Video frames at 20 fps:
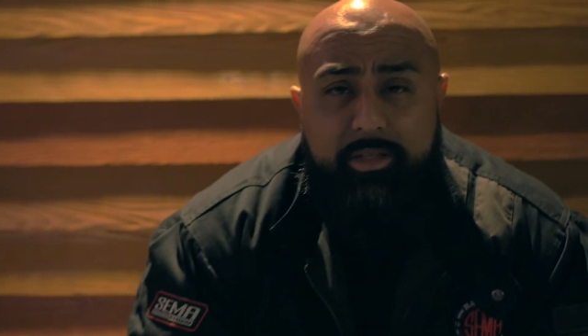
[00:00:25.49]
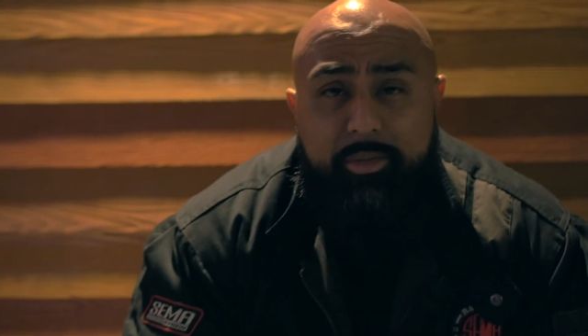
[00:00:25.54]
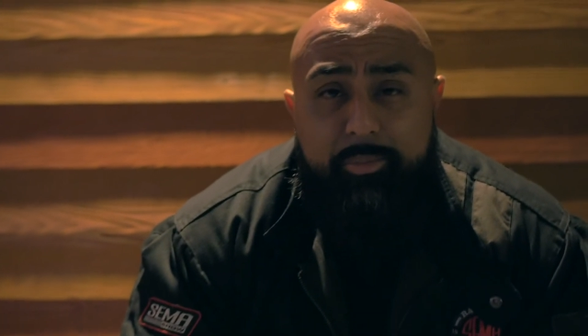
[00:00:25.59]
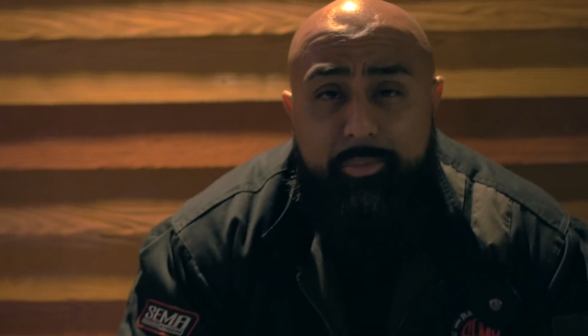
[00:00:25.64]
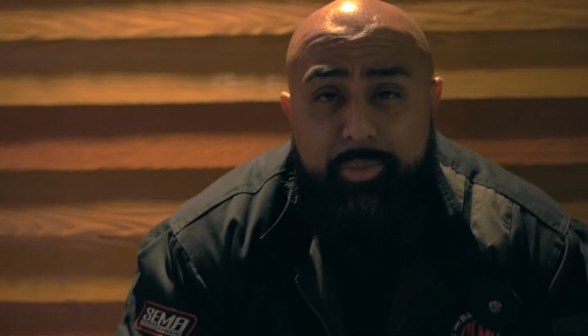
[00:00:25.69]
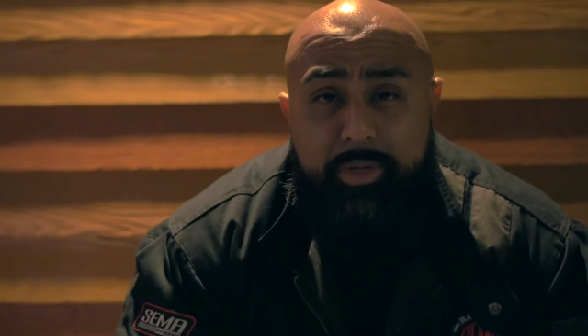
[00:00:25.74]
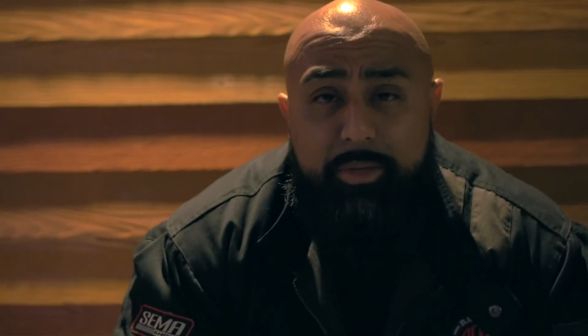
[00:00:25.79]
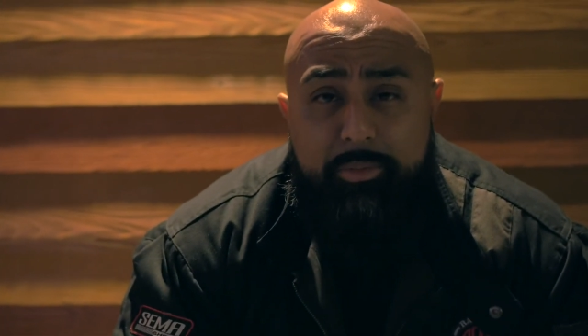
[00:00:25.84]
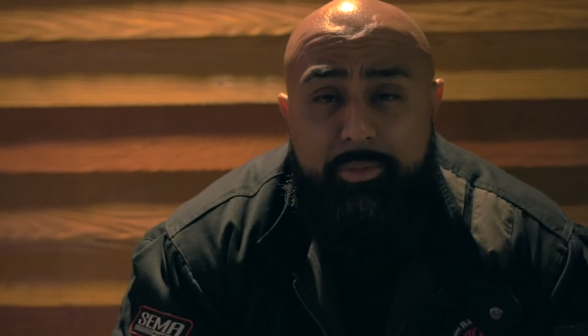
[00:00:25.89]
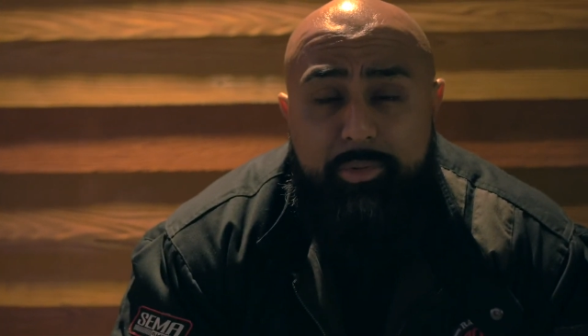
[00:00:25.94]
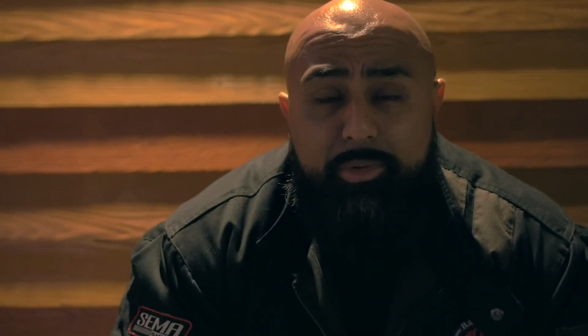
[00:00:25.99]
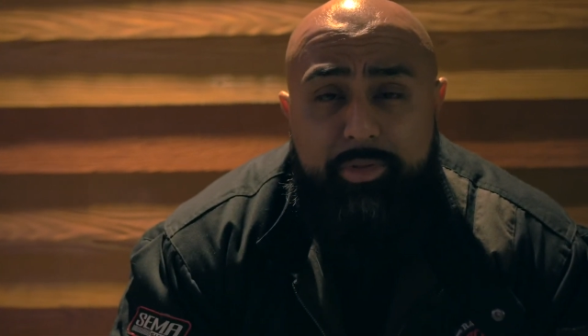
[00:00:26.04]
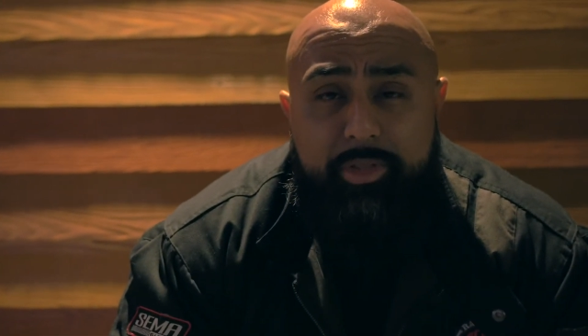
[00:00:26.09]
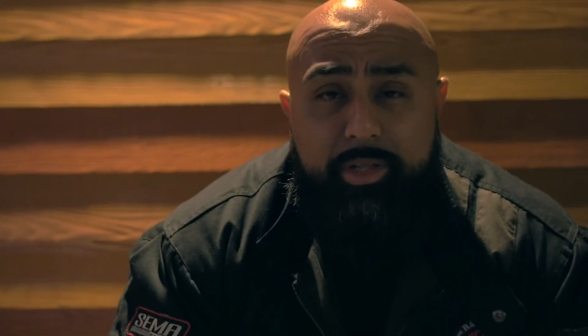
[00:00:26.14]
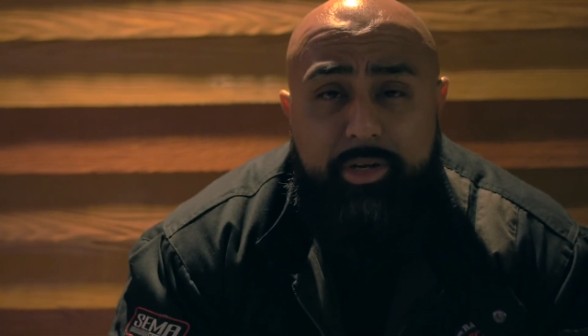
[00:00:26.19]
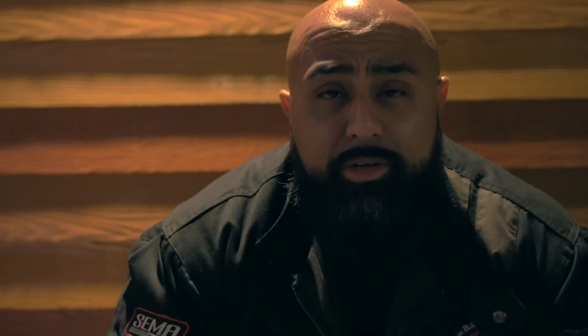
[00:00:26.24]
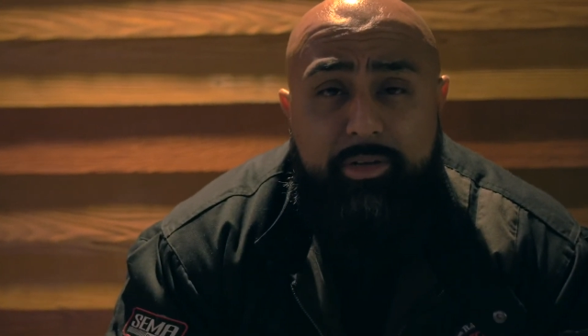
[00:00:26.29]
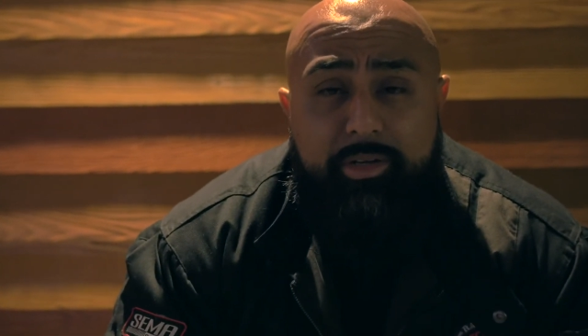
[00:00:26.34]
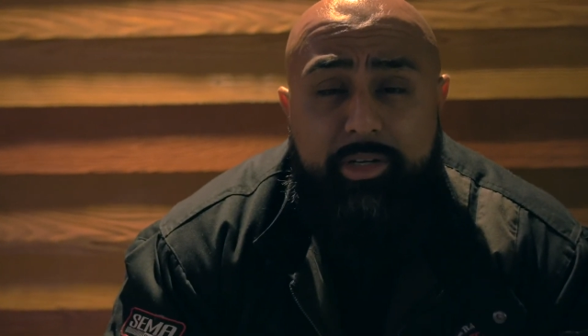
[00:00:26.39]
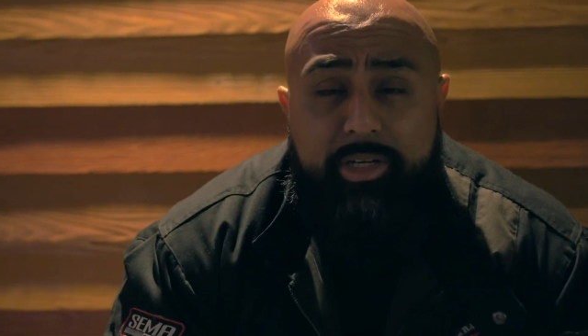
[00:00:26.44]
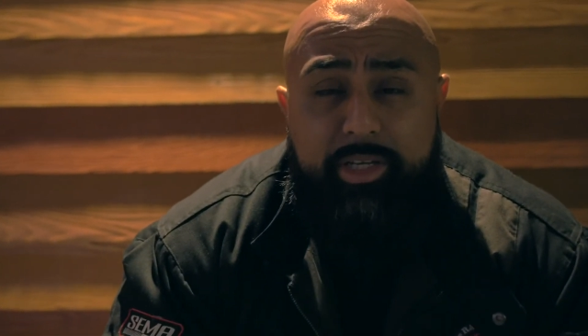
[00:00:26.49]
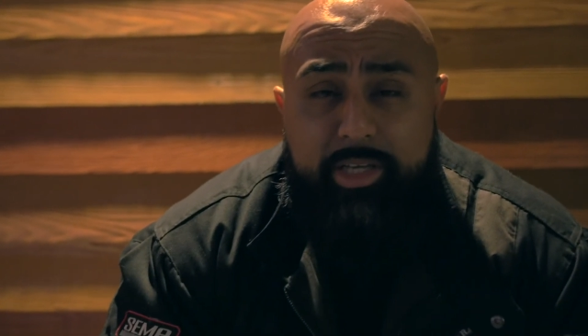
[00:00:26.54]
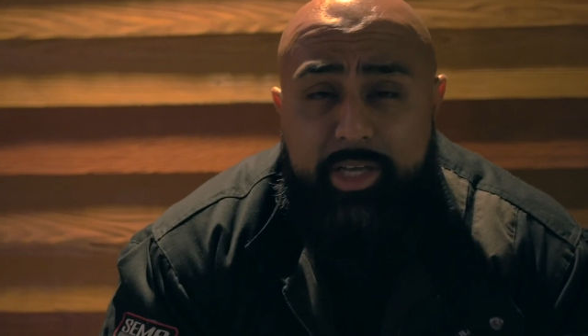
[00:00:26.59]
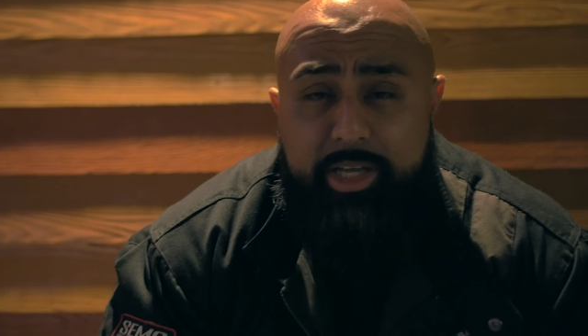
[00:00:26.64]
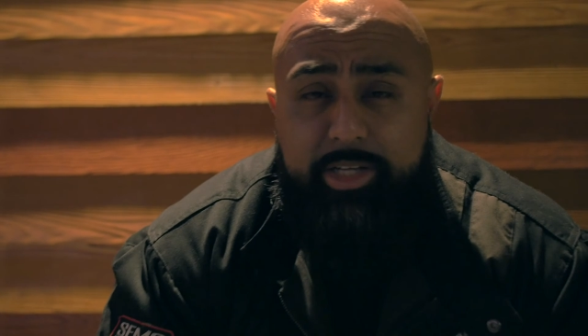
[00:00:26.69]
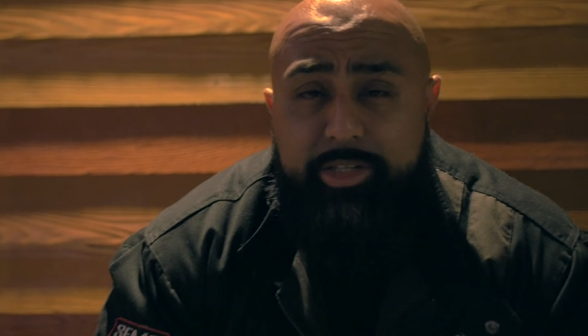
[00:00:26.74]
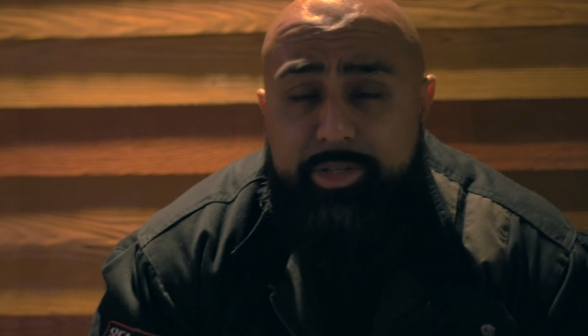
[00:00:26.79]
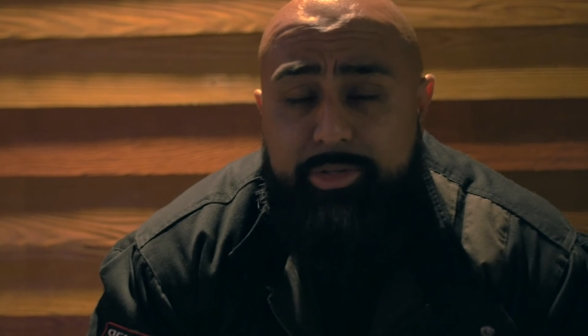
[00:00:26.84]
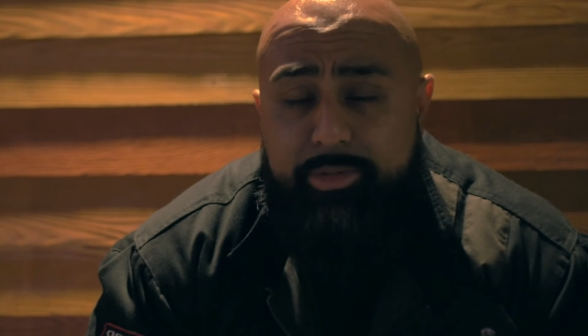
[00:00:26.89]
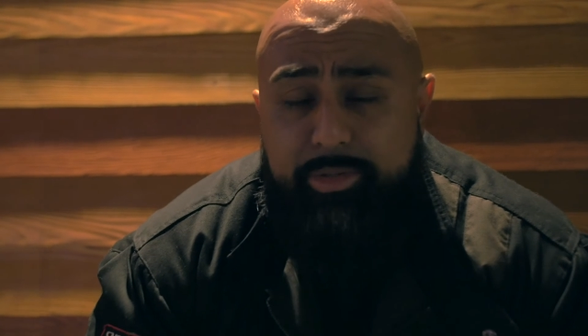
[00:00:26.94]
the people that are going to
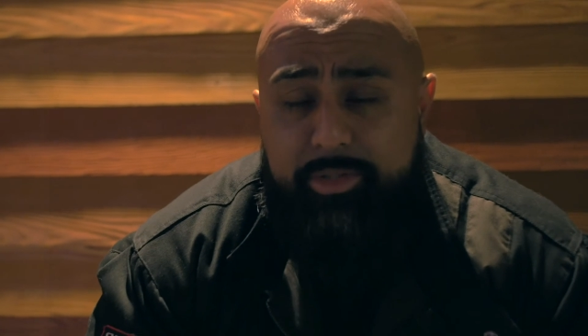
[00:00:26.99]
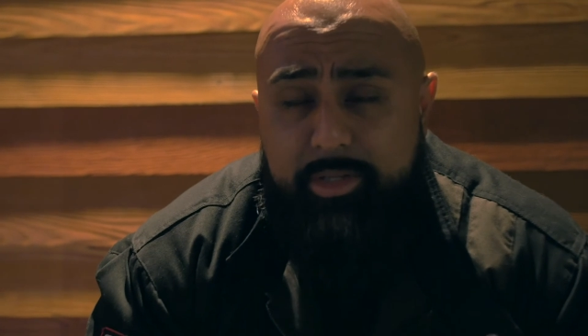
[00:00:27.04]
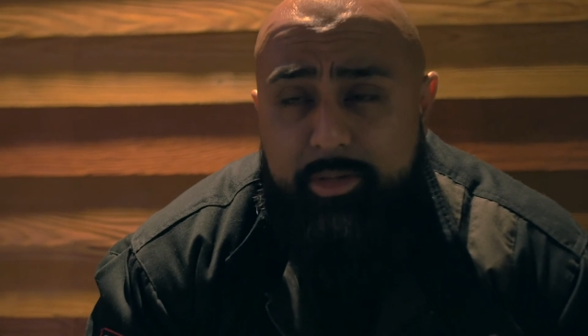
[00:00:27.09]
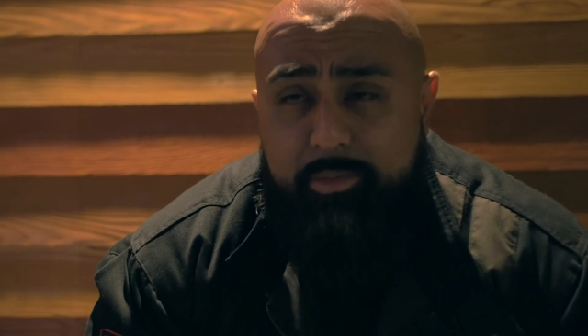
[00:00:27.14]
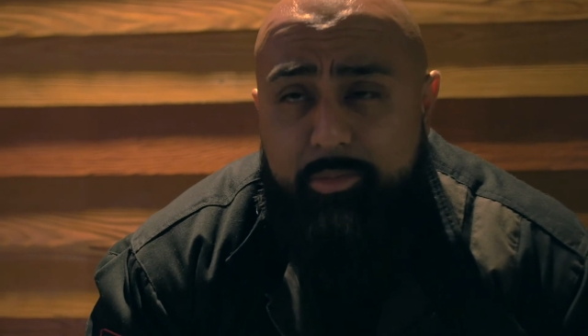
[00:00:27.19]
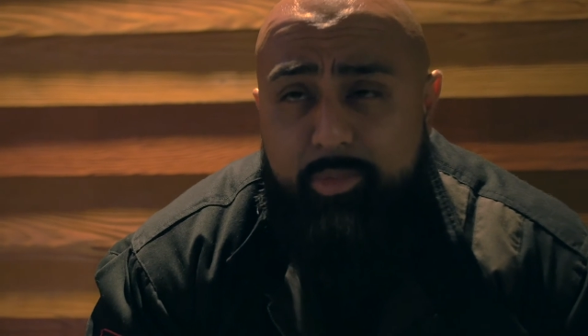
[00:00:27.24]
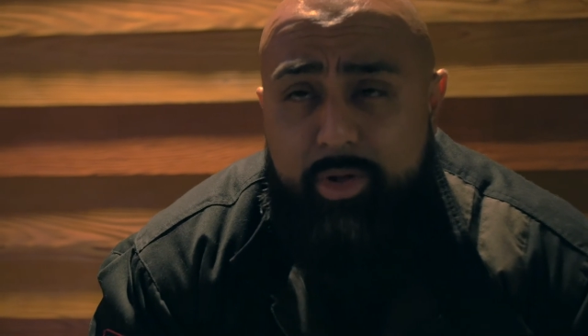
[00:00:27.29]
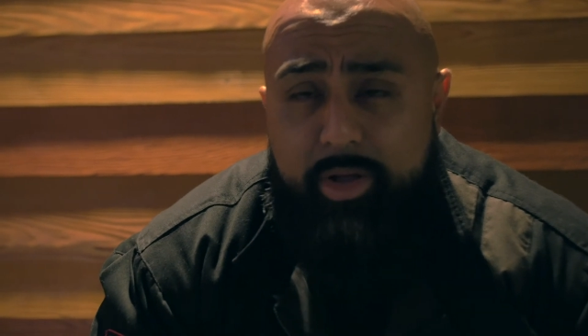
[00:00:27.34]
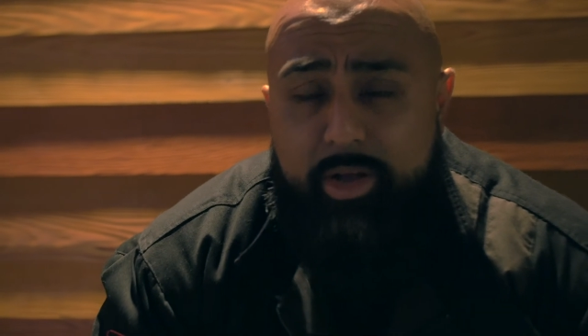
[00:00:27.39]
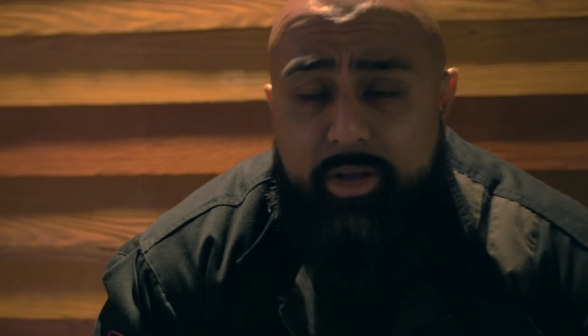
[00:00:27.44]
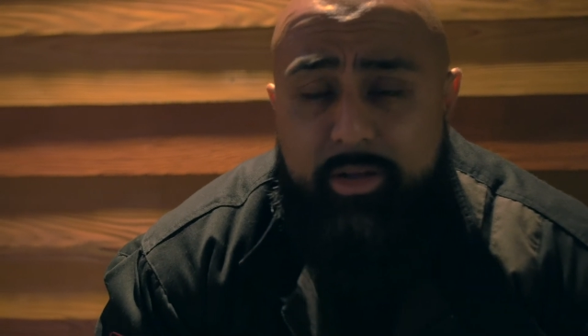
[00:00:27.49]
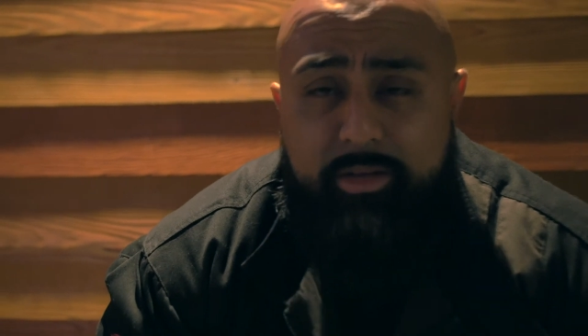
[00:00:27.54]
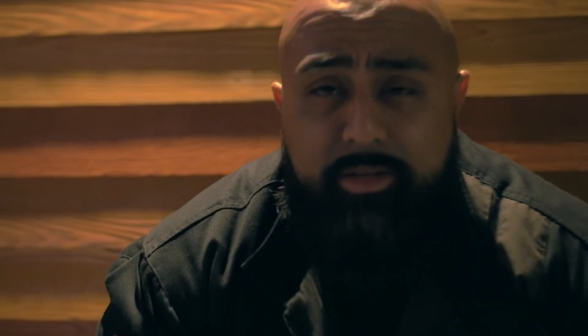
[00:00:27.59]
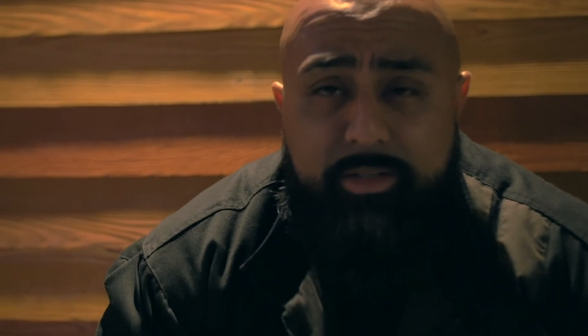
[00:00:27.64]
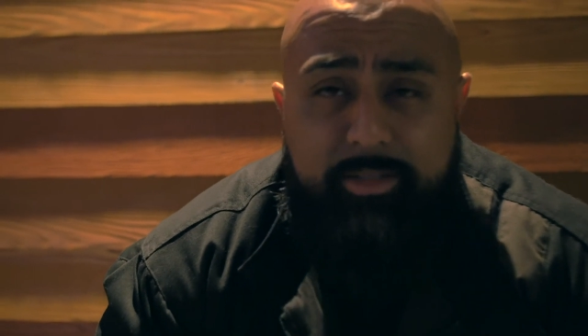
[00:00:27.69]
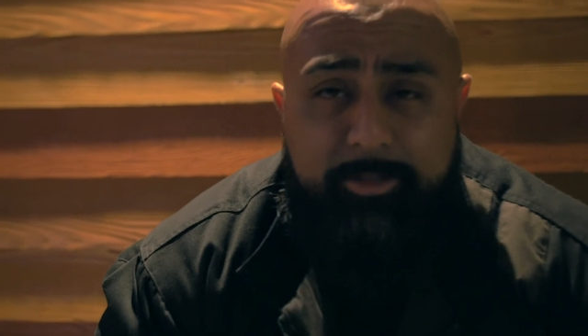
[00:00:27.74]
get you somewhere.